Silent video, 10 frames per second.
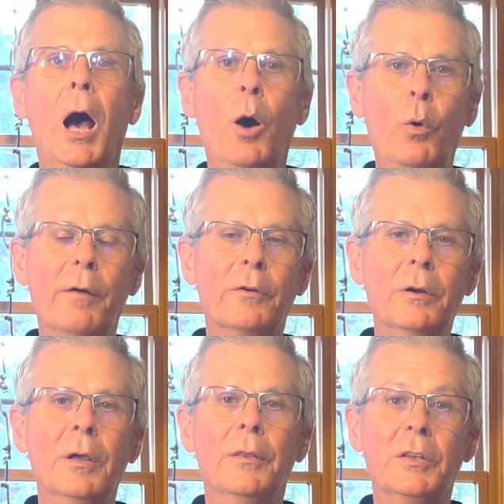
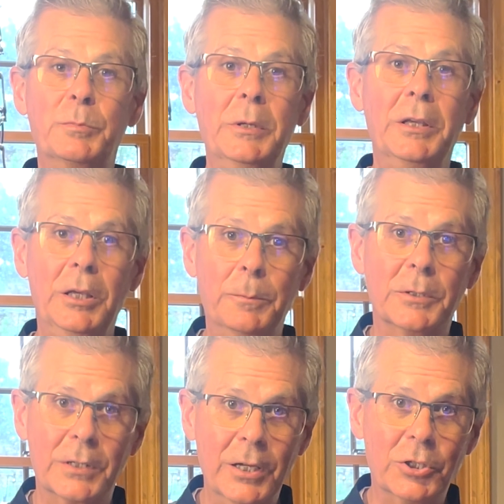However, this being
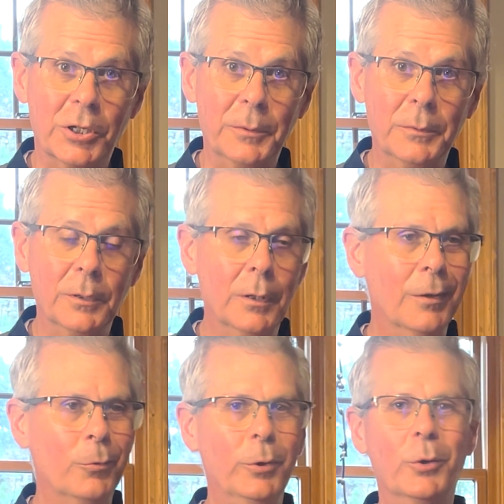Eepa's kitchen,
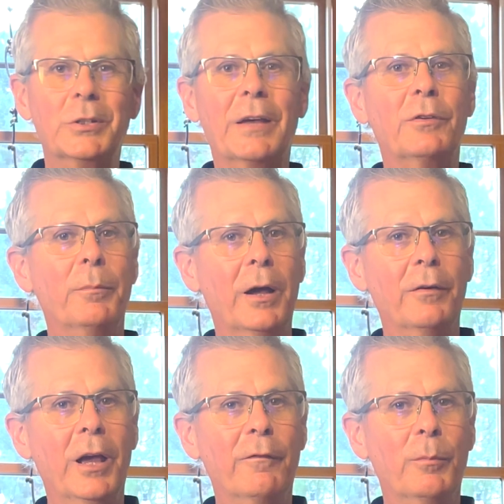we always have to
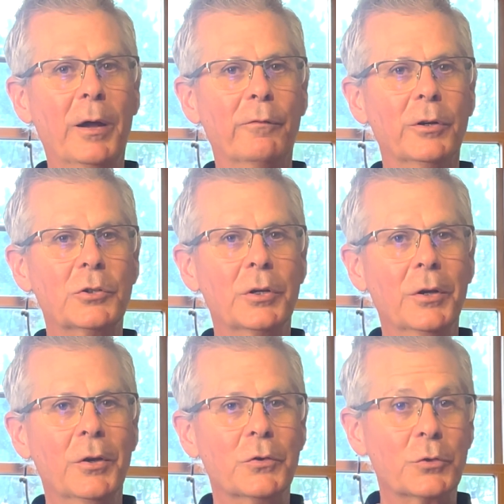have a beverage.
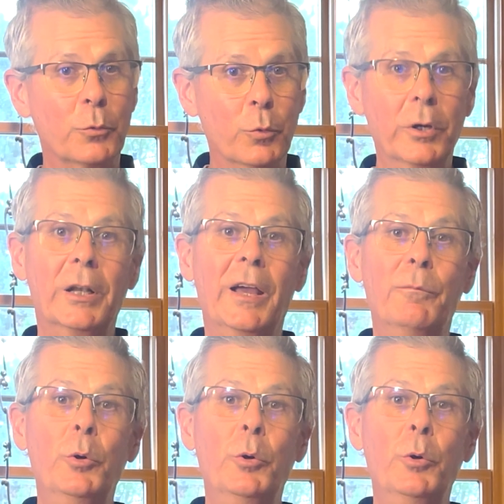So we're going to have